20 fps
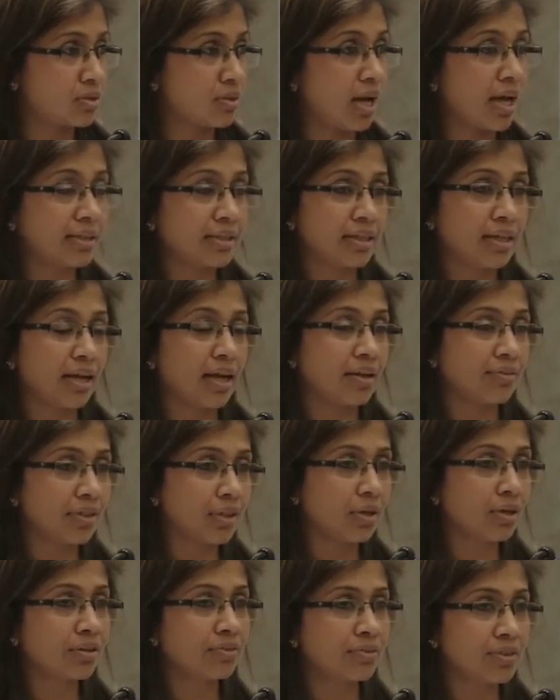So I think I have a
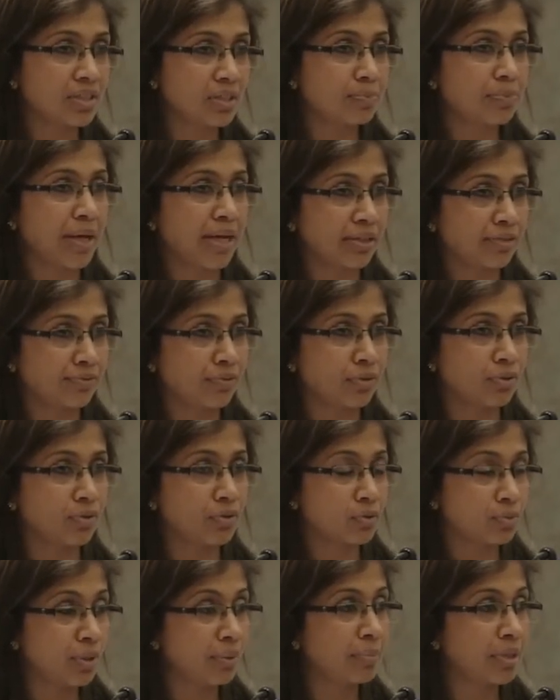lot of respect for
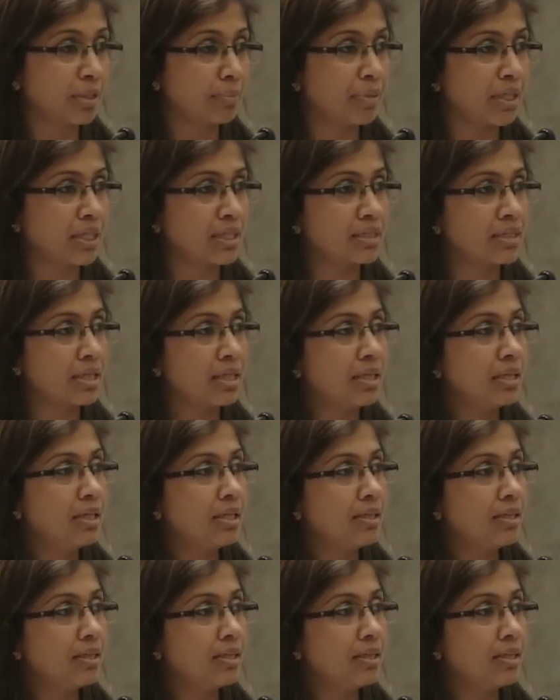those women, because